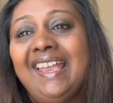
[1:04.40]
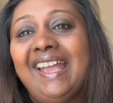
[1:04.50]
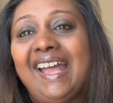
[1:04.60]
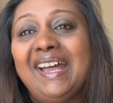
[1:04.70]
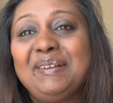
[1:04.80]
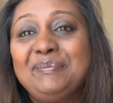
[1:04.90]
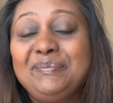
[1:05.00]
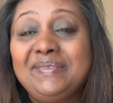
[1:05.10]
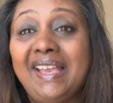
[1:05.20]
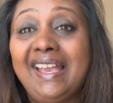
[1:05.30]

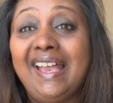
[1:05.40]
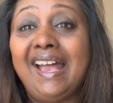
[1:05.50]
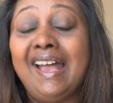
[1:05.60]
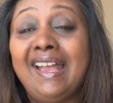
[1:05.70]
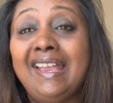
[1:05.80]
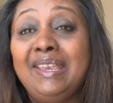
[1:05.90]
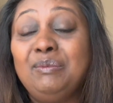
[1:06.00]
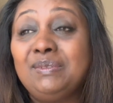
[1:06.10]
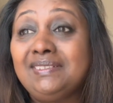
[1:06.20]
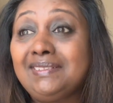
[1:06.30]
I
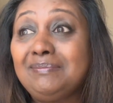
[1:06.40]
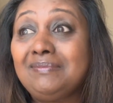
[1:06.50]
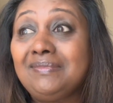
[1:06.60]
was